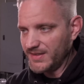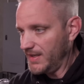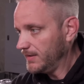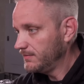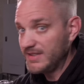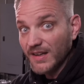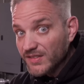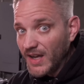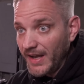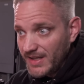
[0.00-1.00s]
to ten. D
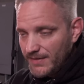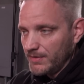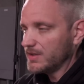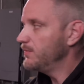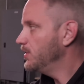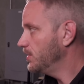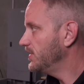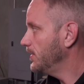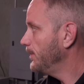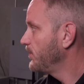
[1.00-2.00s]
X nine even can be
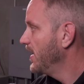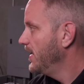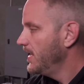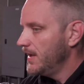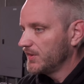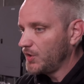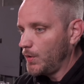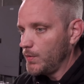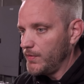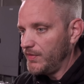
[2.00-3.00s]
hooked here.
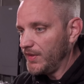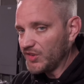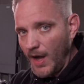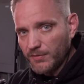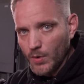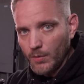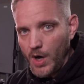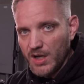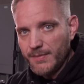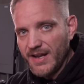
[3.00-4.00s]
So the software
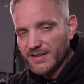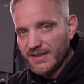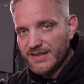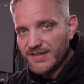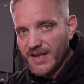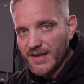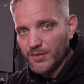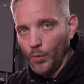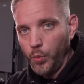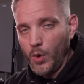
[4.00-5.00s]
will automatically
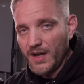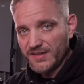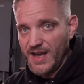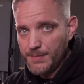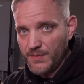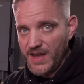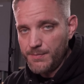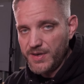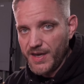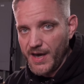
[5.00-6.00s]
detect what type of
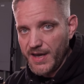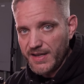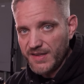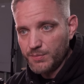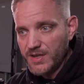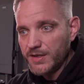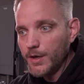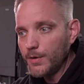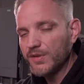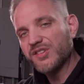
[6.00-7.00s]
A P I is being
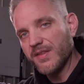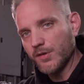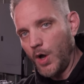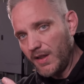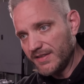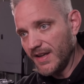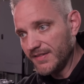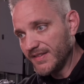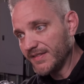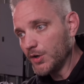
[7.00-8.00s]
used, and then all it
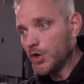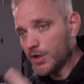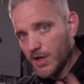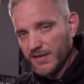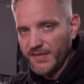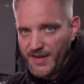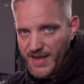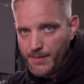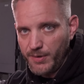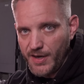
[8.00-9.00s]
does is hook onto
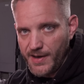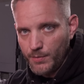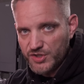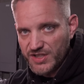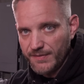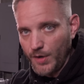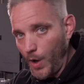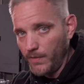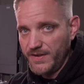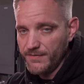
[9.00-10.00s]
that A P I, which gives
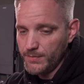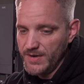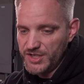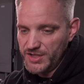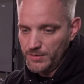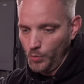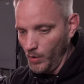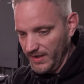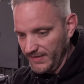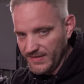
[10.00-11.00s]
all the information.
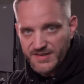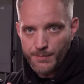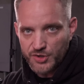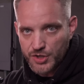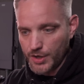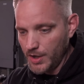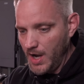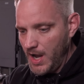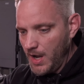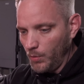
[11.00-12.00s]
What is the temperature?
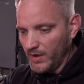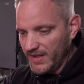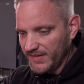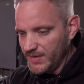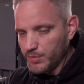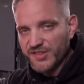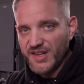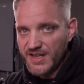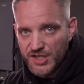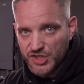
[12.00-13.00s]
What is the
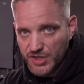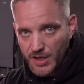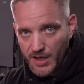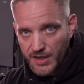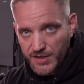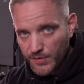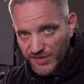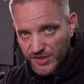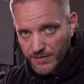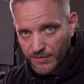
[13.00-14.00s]
percentage uh,
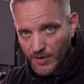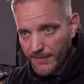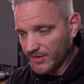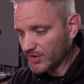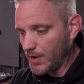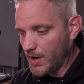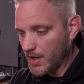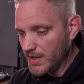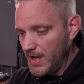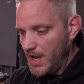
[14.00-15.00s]
usage of the graphics
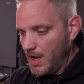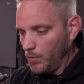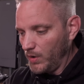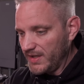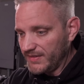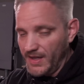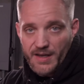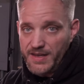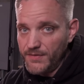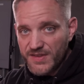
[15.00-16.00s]
card? What is,
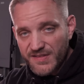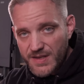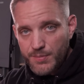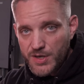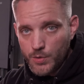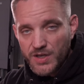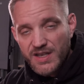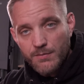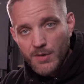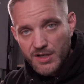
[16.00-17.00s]
heck, even the C P U? You
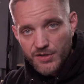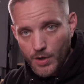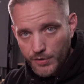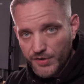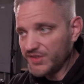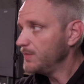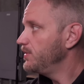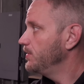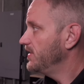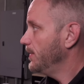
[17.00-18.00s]
can even monitor all your C
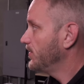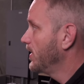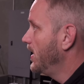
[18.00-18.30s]
P U temps.